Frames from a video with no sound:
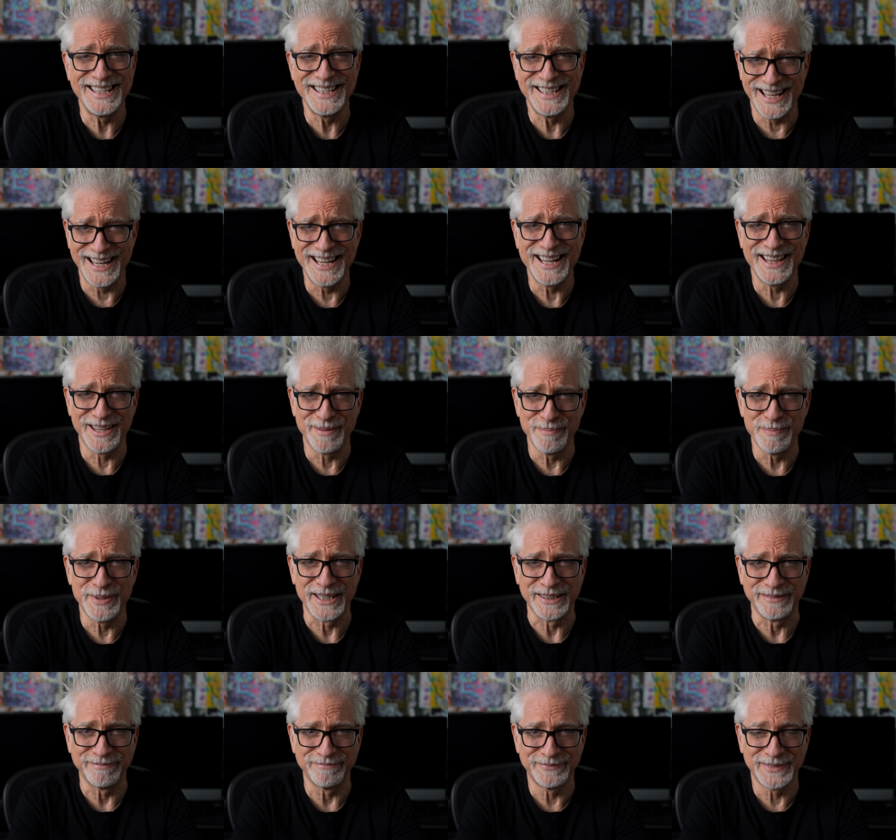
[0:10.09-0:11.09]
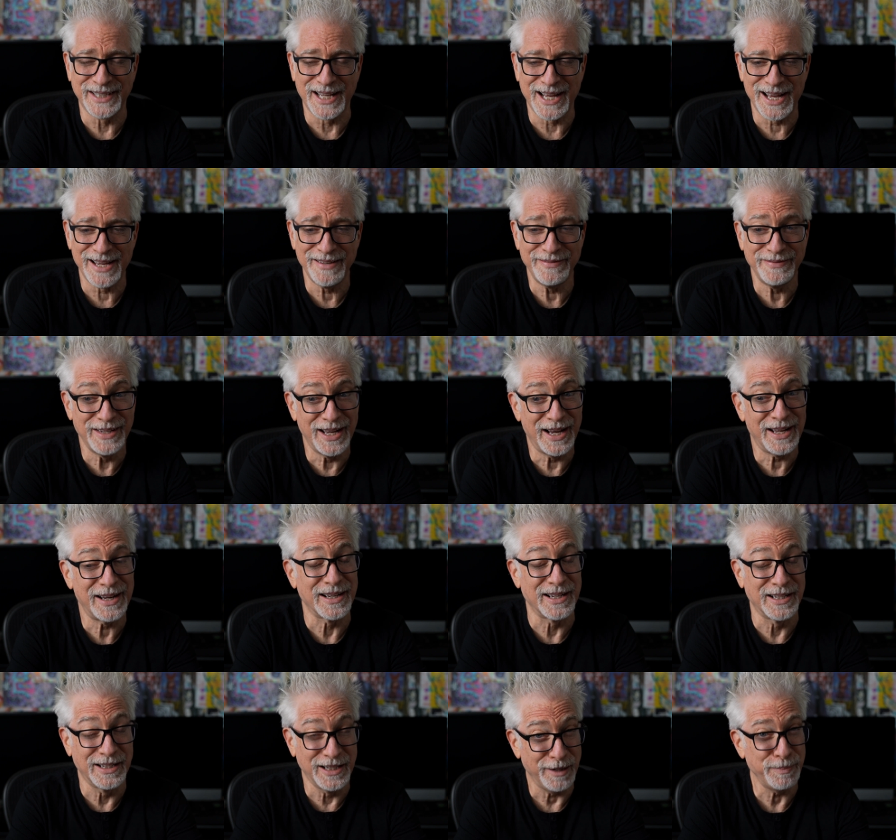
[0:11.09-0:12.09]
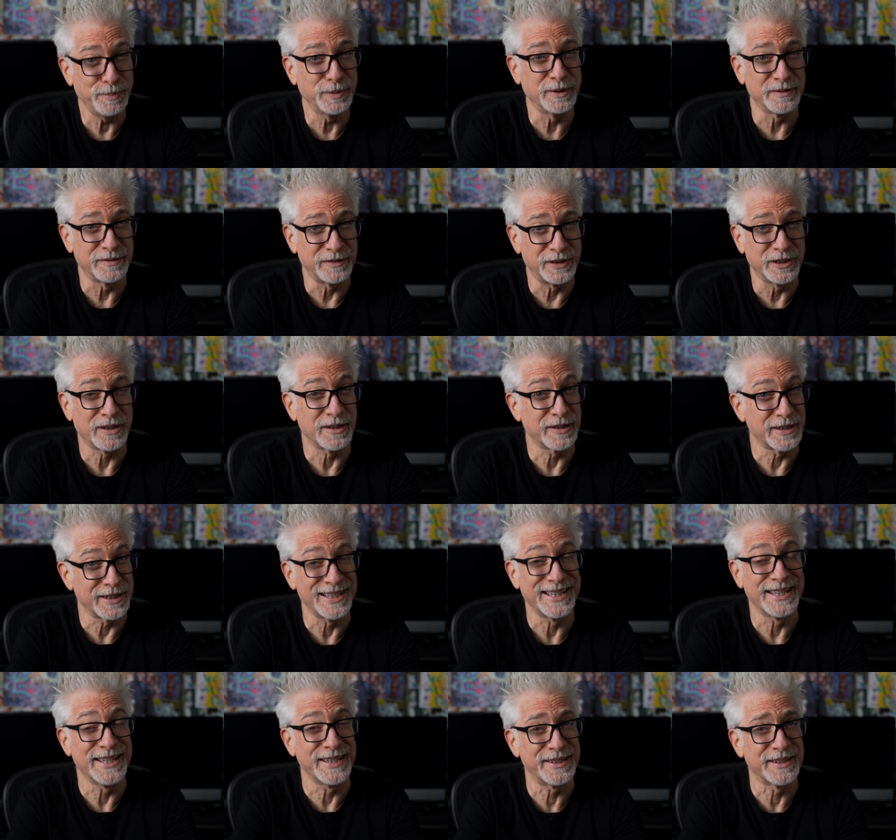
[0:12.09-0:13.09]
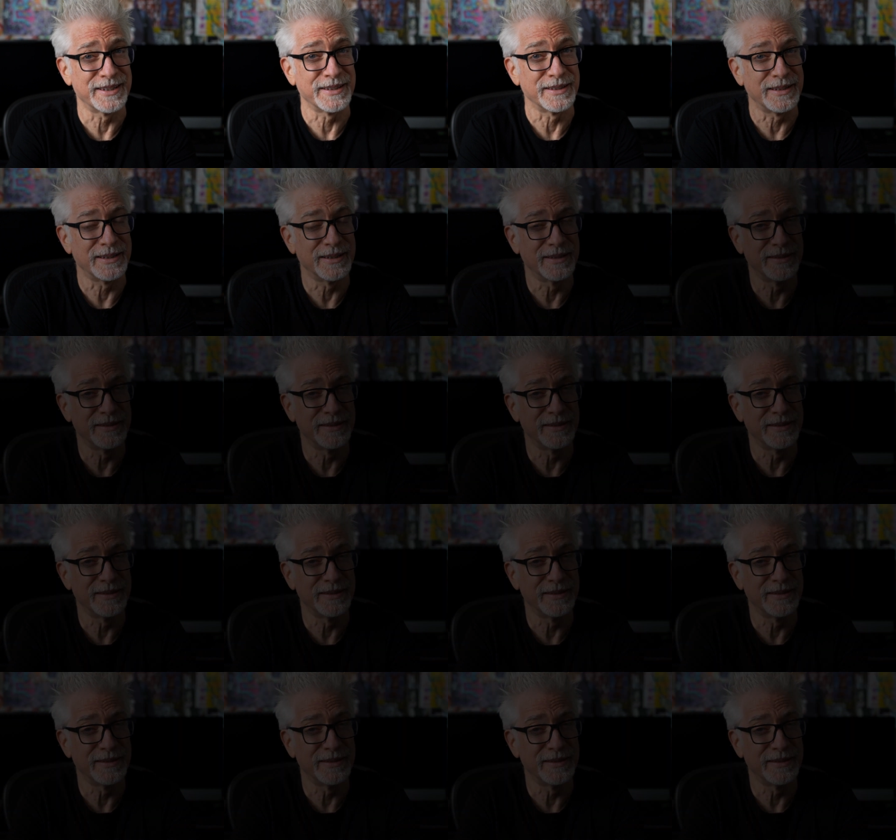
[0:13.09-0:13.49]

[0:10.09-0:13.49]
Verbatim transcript: is anything but. I've got a couple of dogs in this hunt.